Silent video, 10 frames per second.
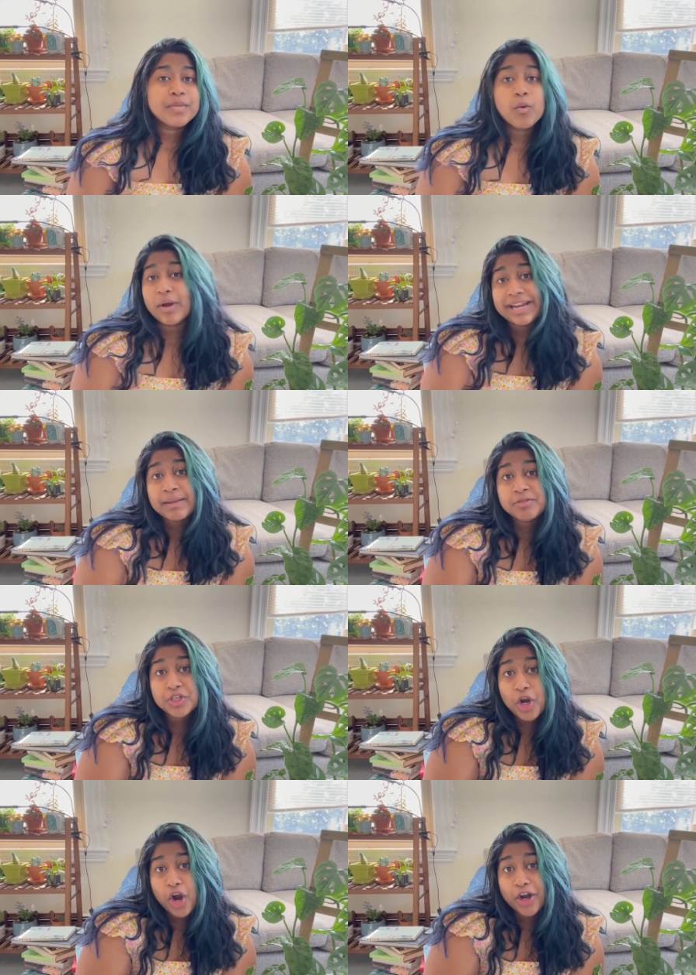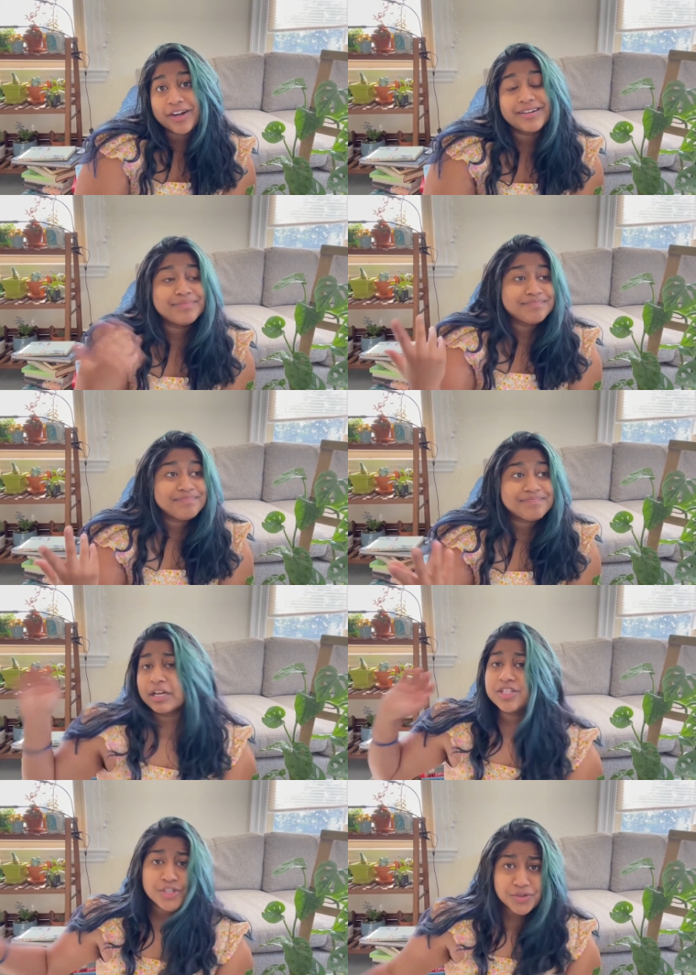White names are hard.
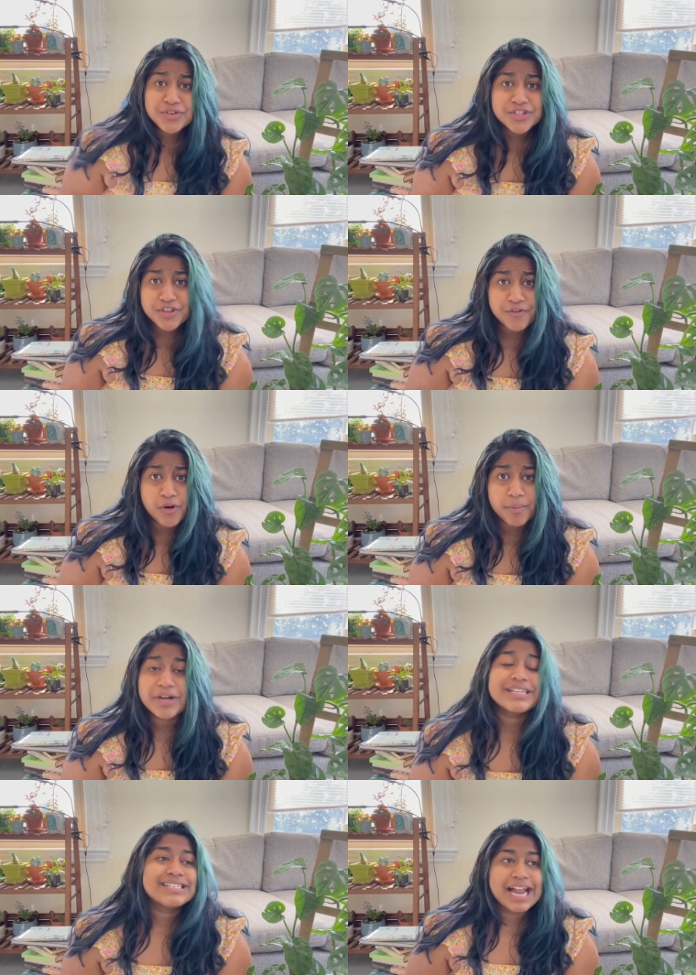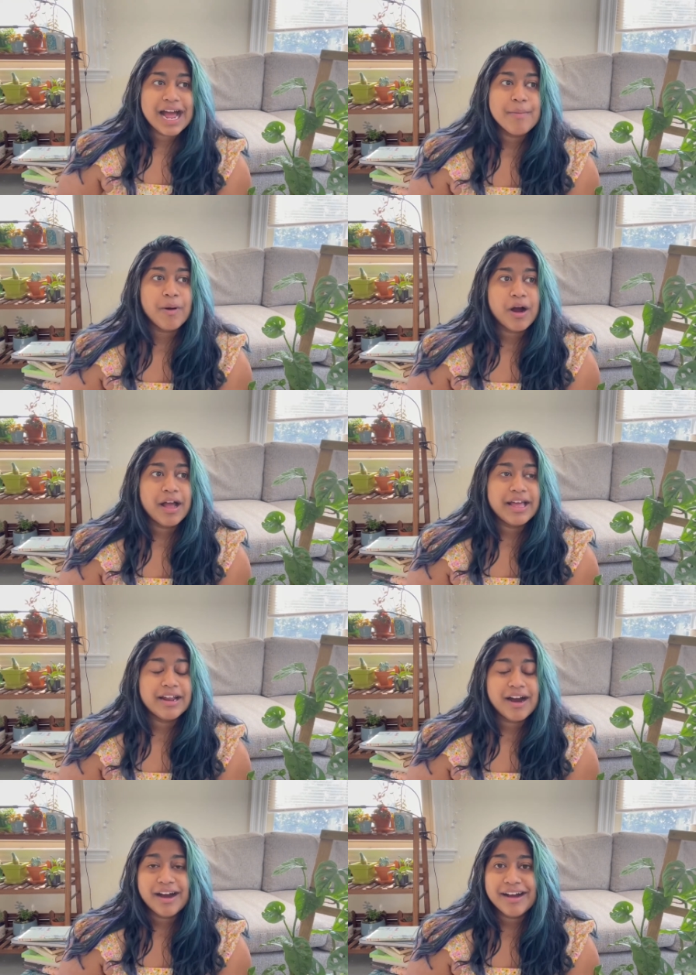So those are the 4 books that I
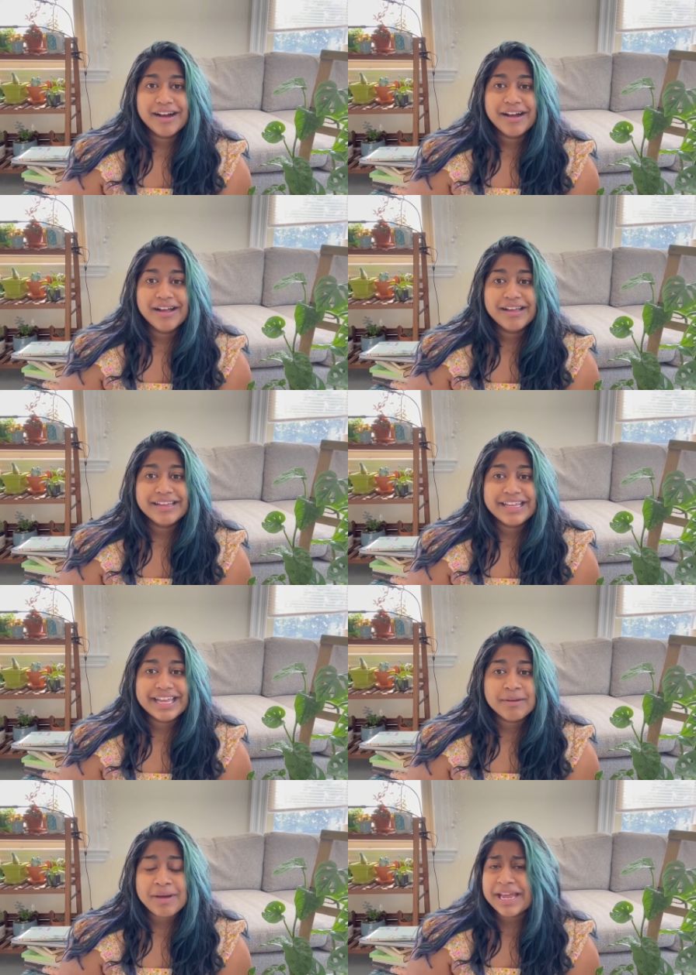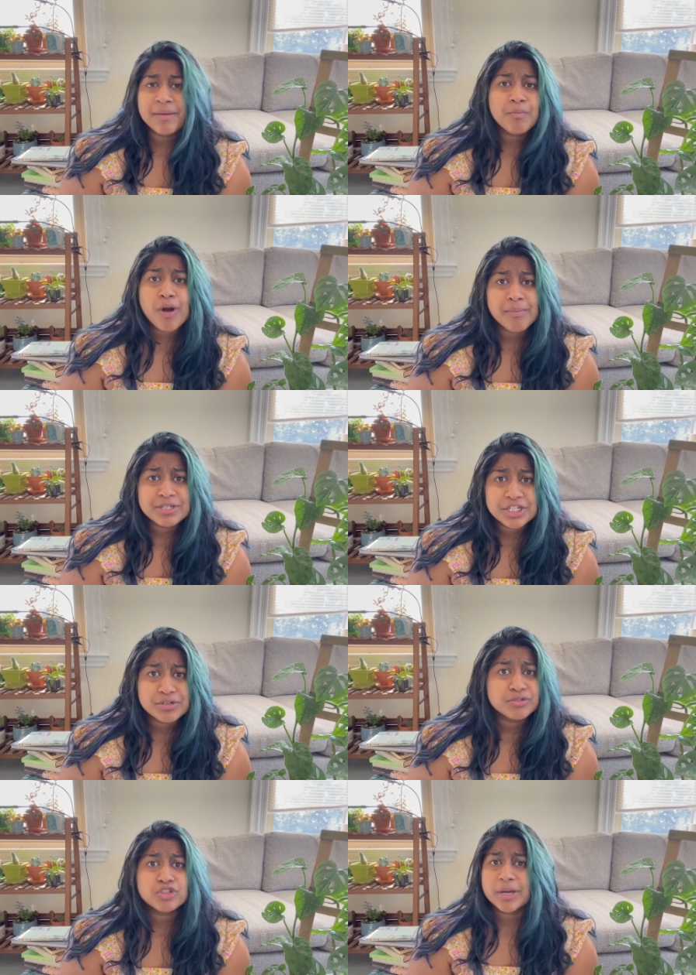bought in my
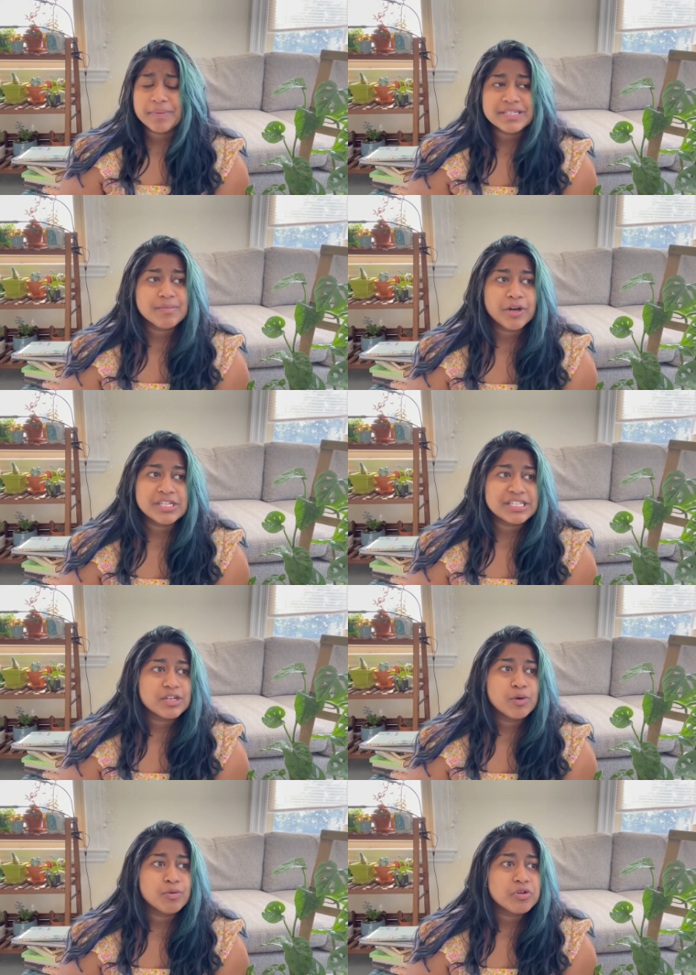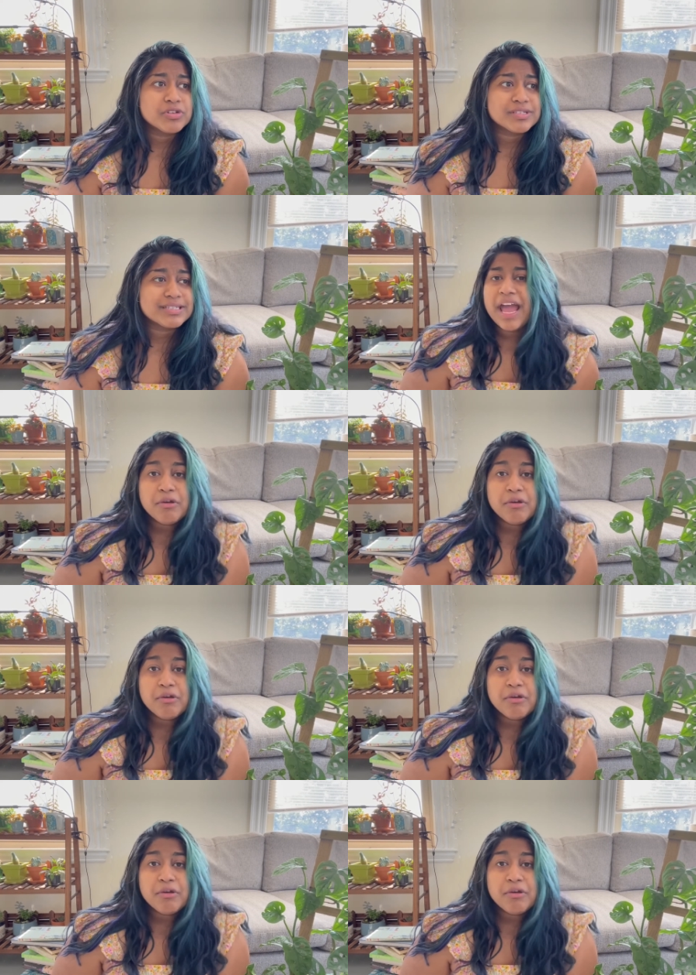impromptu trip into Barnes & Noble's.